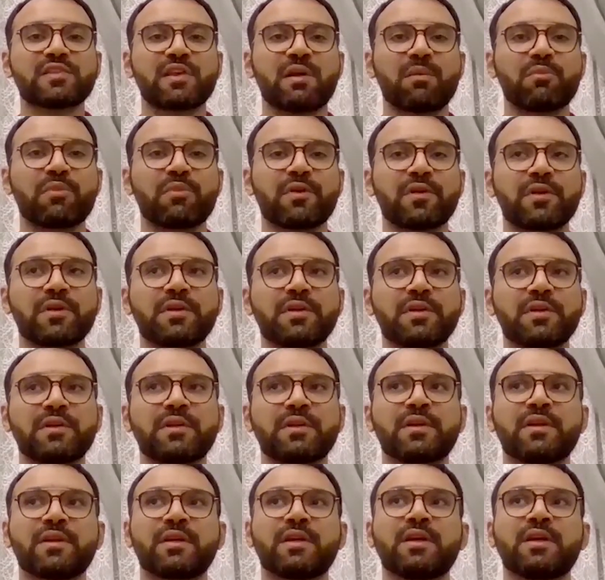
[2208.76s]

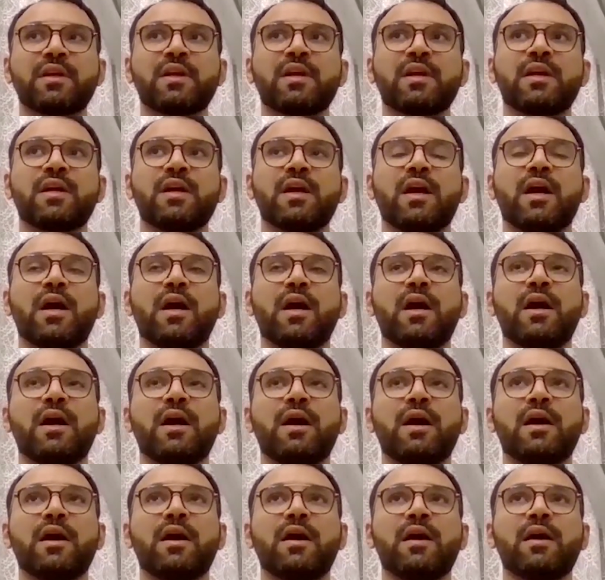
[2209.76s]
something
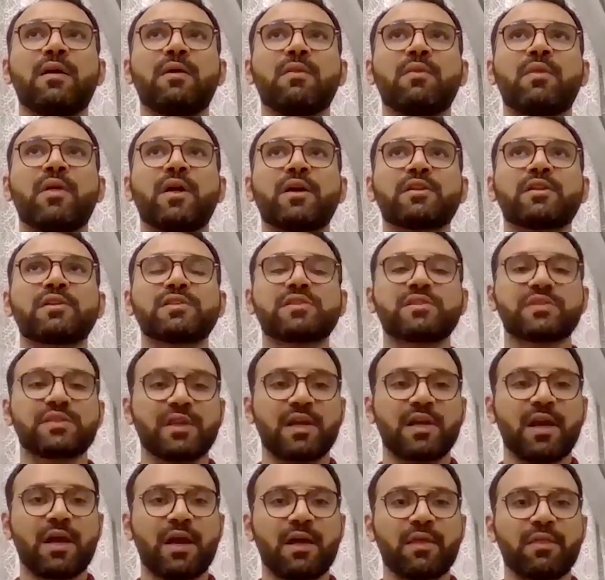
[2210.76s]
that
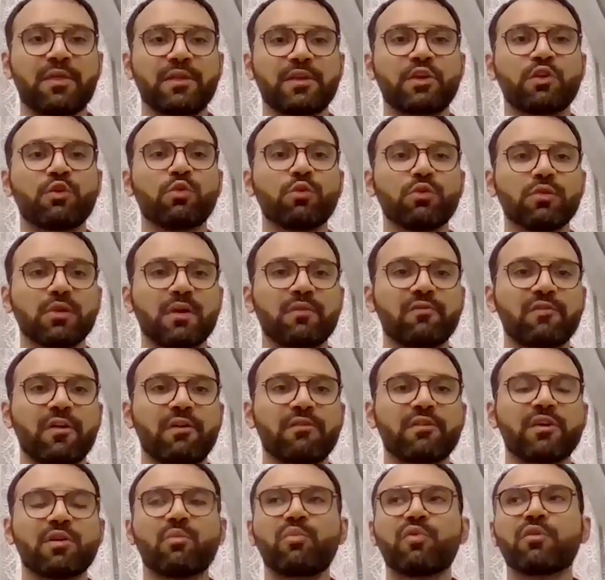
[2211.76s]
is I think cool and
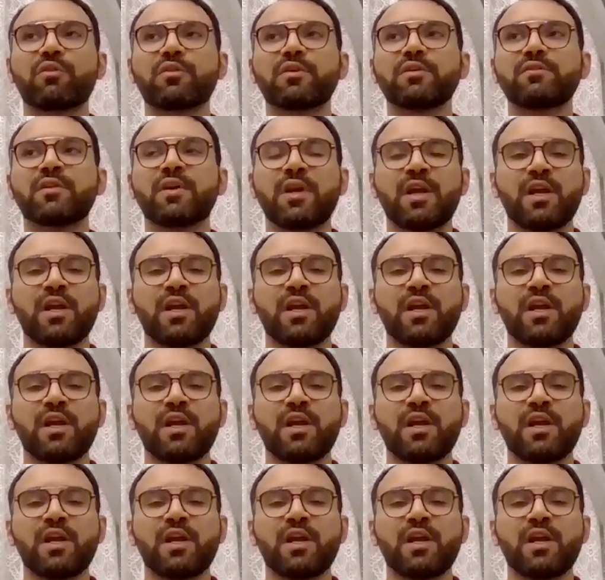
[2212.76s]
very important.